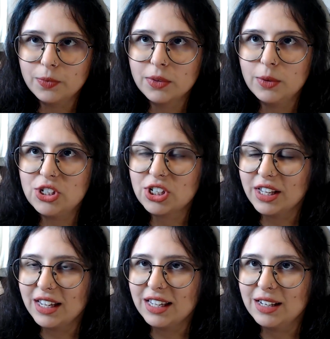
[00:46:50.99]
which
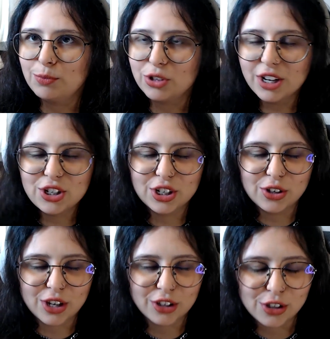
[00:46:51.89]
like in production
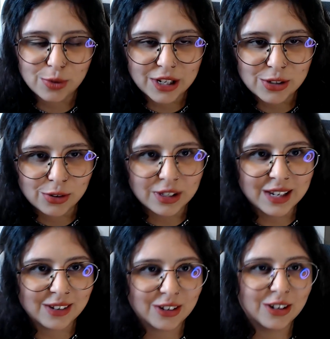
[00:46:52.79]
you cannot really do.
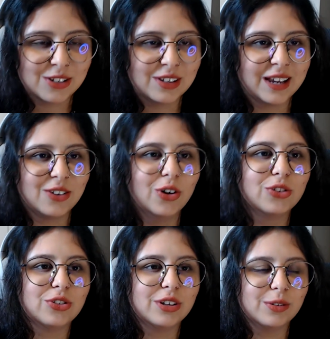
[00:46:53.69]
Like you cannot like go
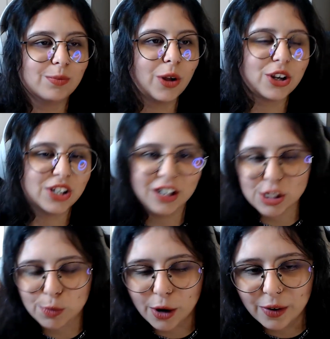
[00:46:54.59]
to the blockchain
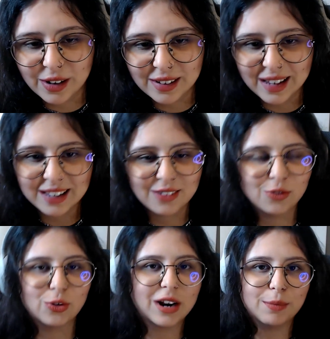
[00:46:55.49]
explorer and like
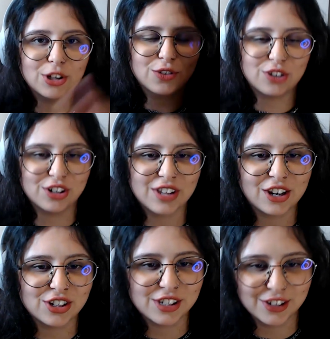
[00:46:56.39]
run a bunch of
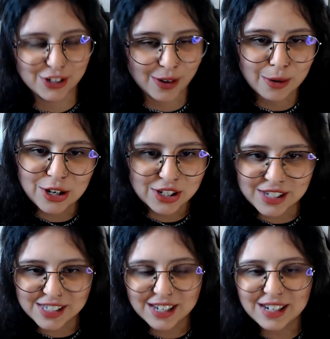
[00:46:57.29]
transactions until I reach
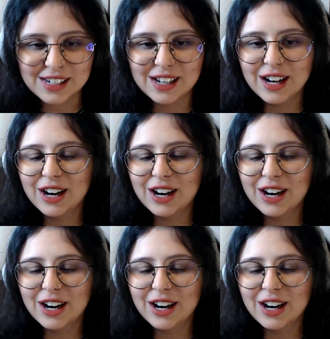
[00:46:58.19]
this state.